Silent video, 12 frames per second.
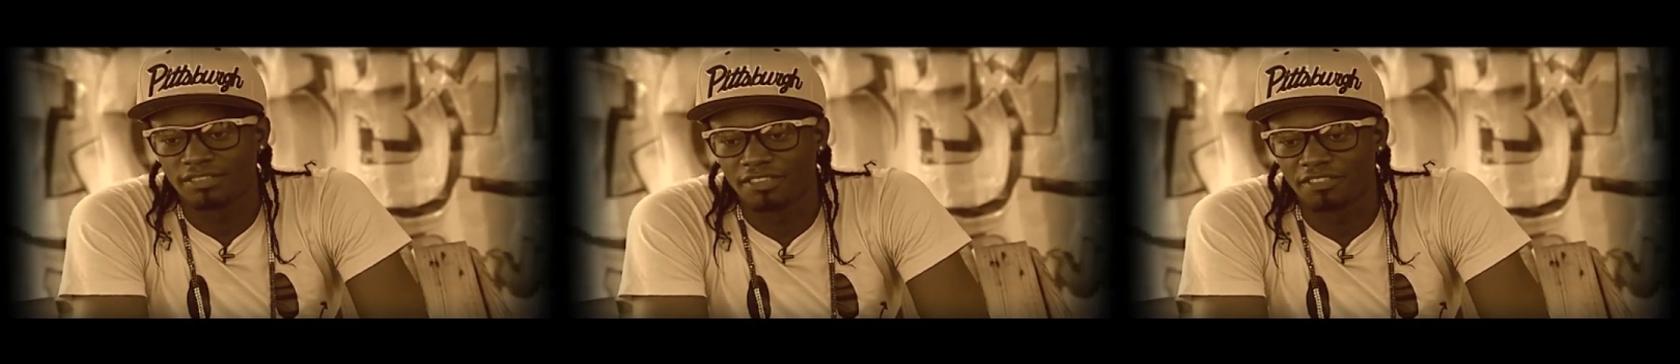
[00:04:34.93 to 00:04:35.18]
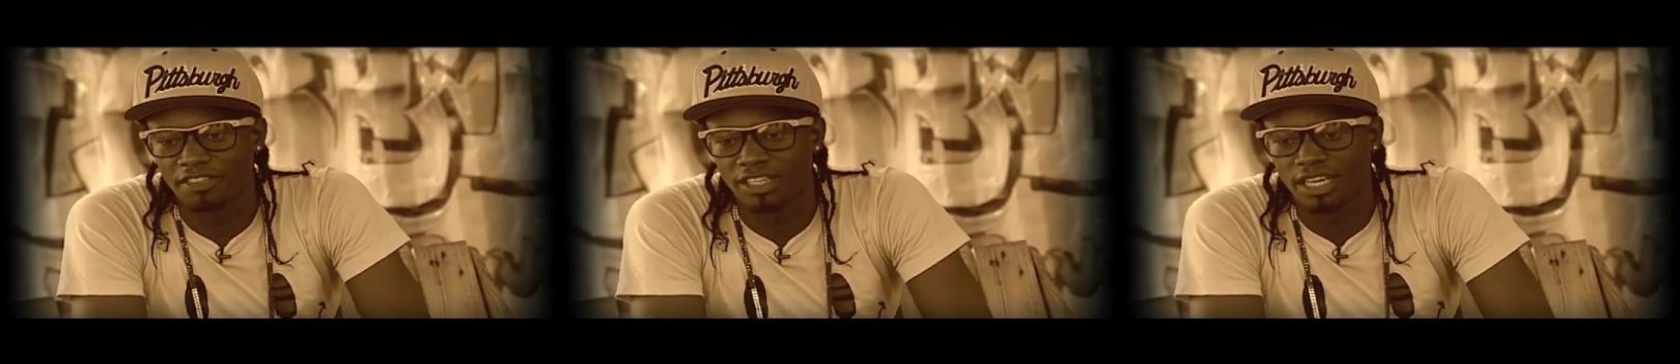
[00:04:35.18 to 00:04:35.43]

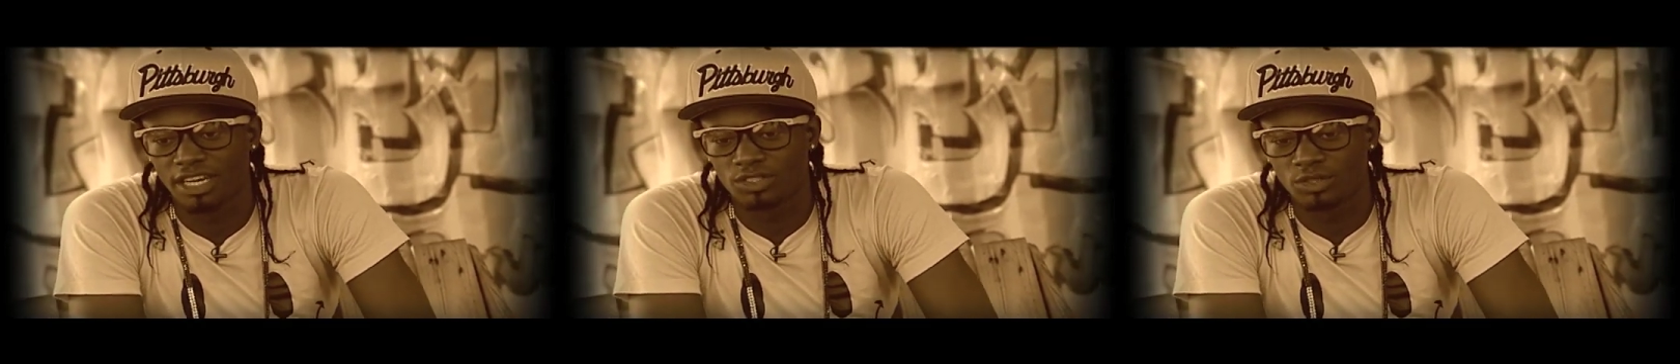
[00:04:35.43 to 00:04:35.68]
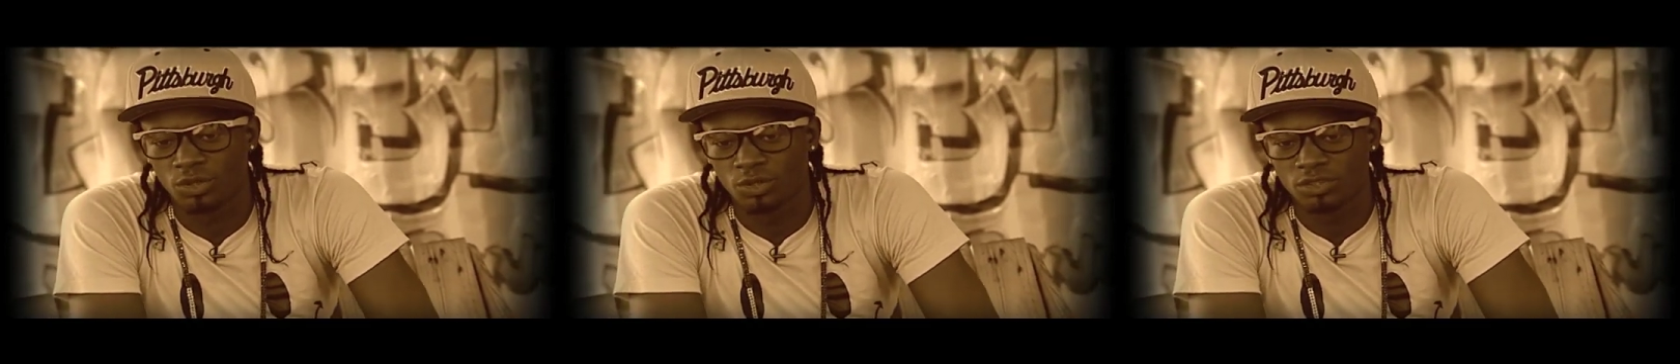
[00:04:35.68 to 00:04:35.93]
for Vineyard
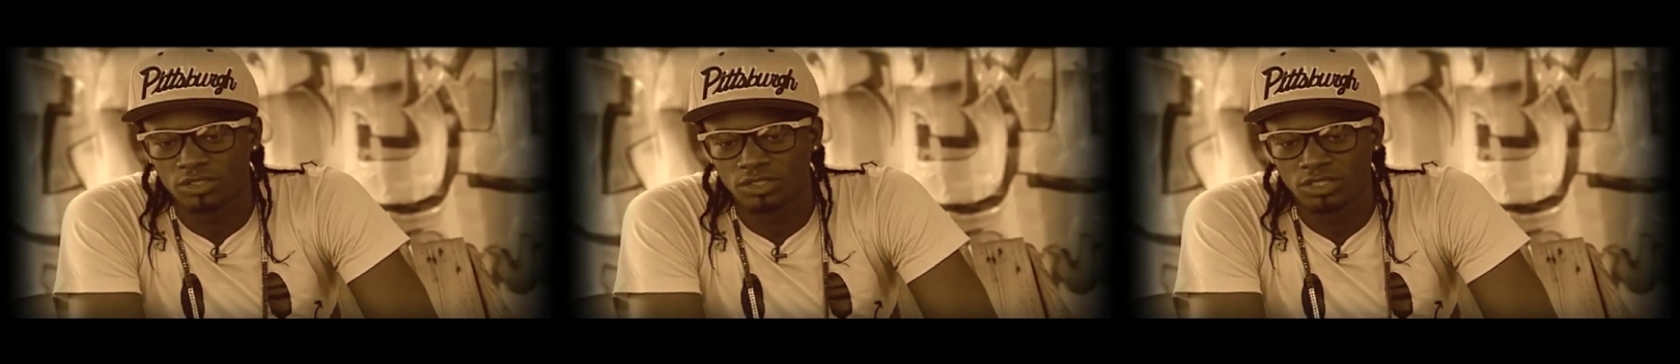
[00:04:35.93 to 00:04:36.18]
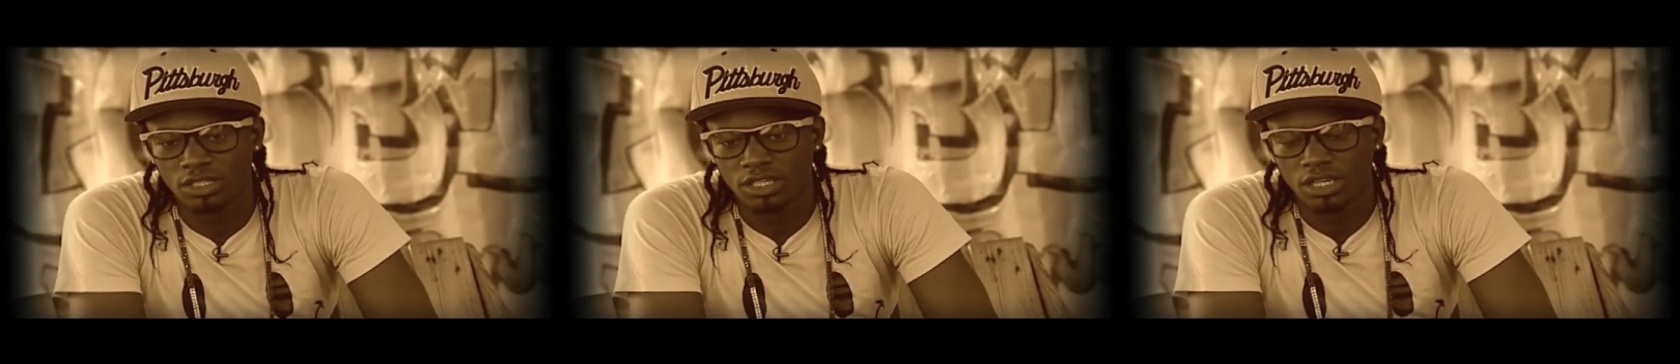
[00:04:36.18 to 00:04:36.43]
Town.
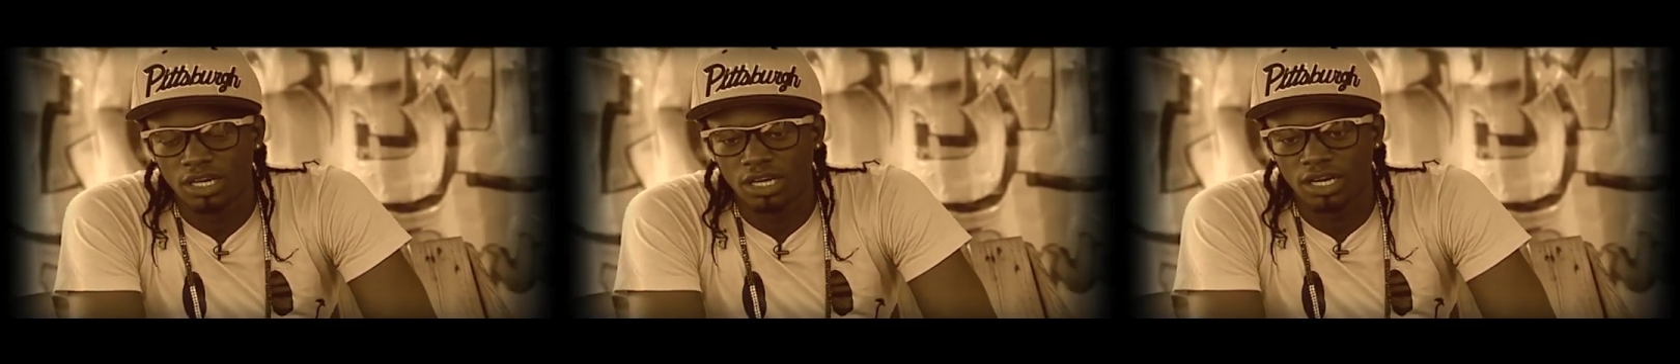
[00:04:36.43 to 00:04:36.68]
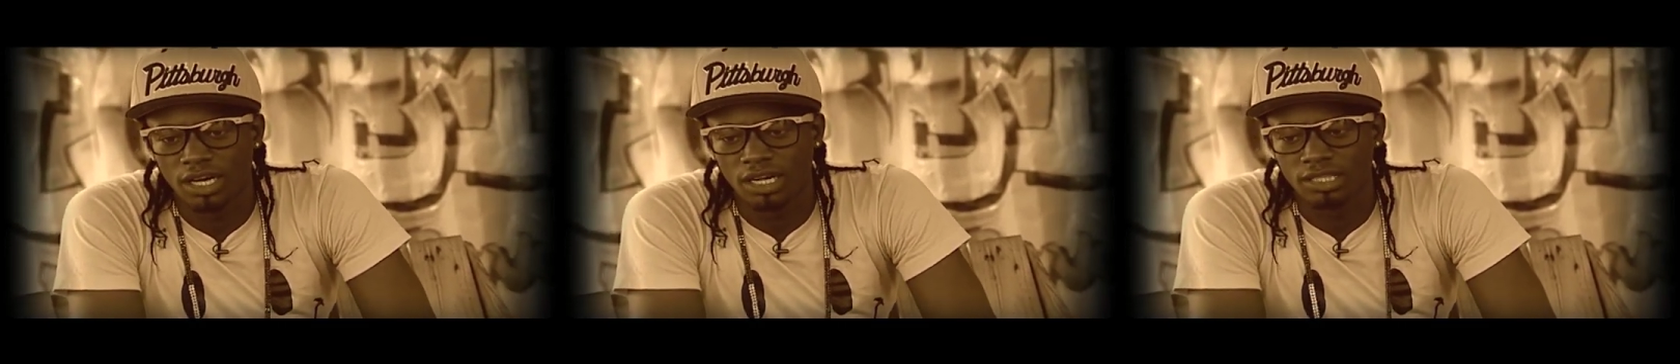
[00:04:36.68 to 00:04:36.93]

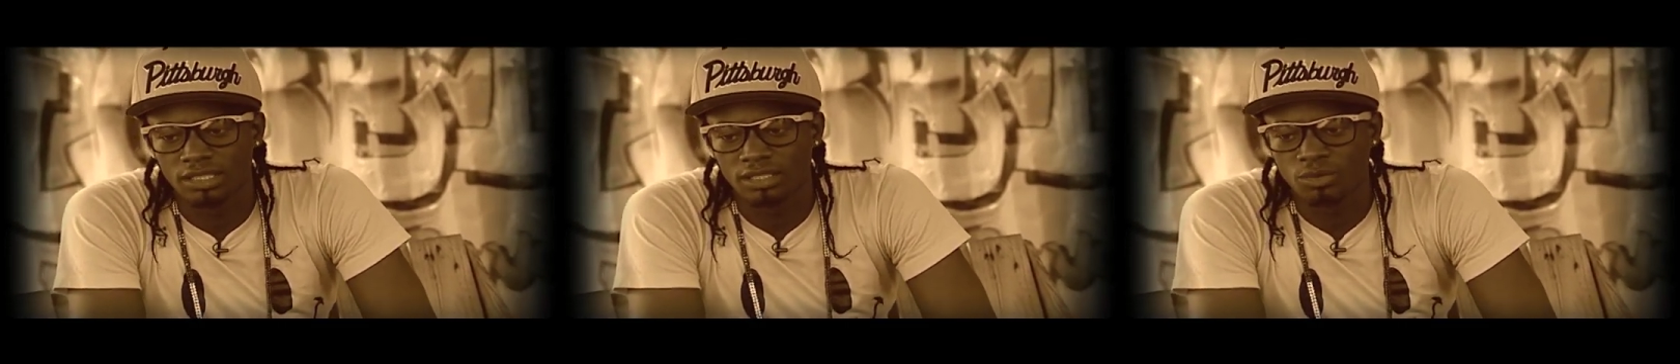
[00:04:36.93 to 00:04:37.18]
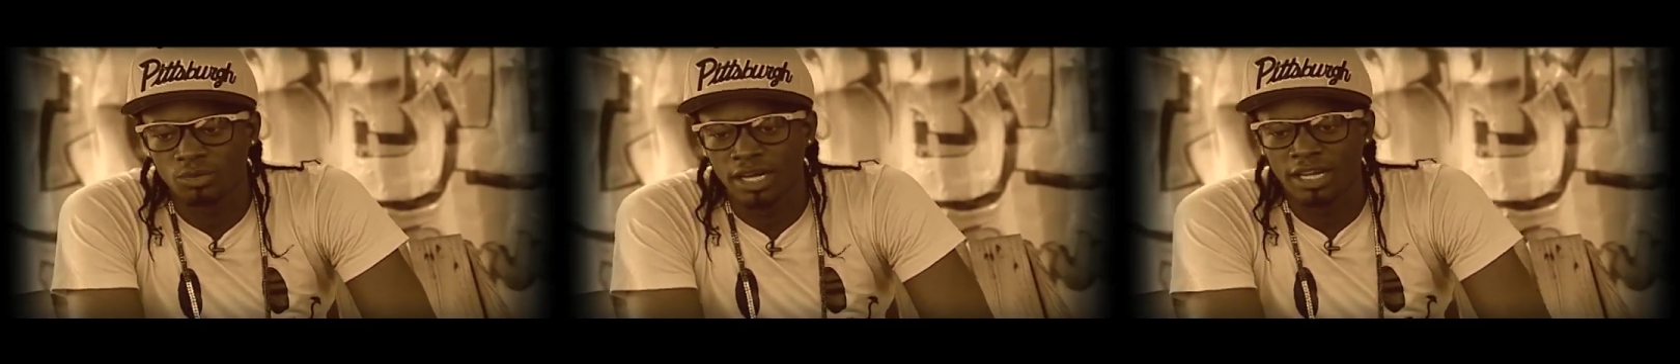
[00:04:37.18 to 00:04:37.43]
And
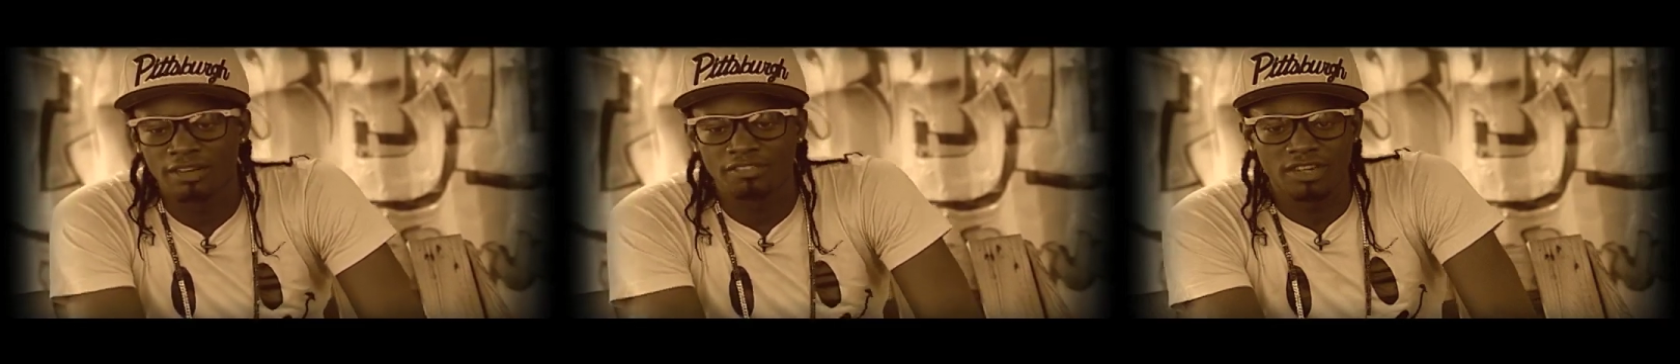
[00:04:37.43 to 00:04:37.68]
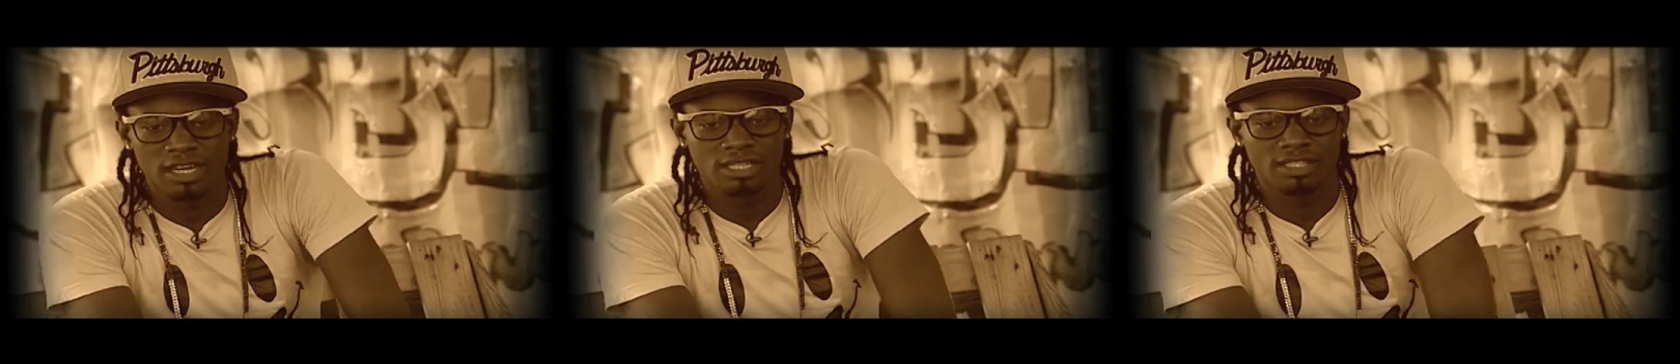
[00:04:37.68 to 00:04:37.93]
we had
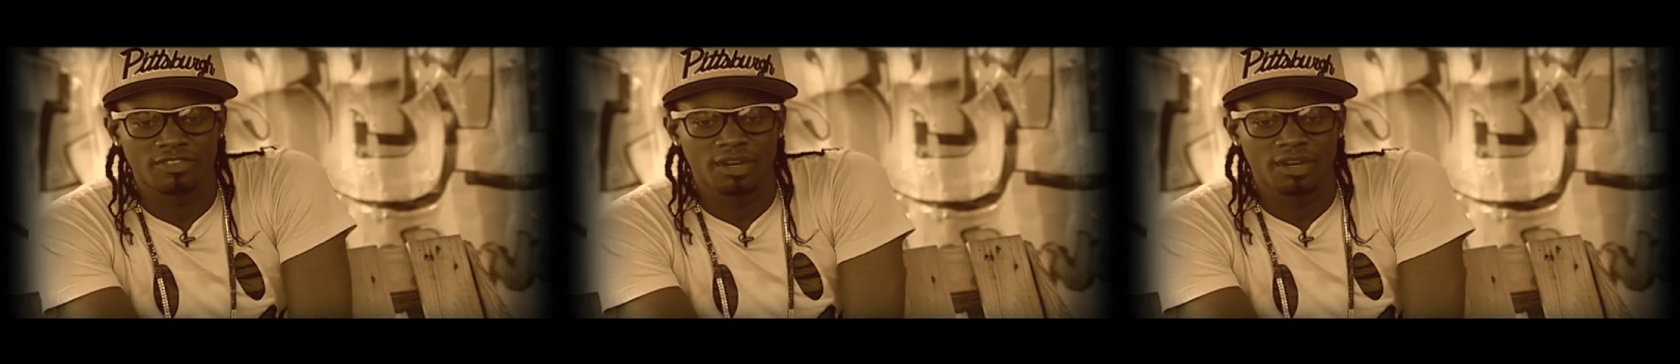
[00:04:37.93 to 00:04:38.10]
advanced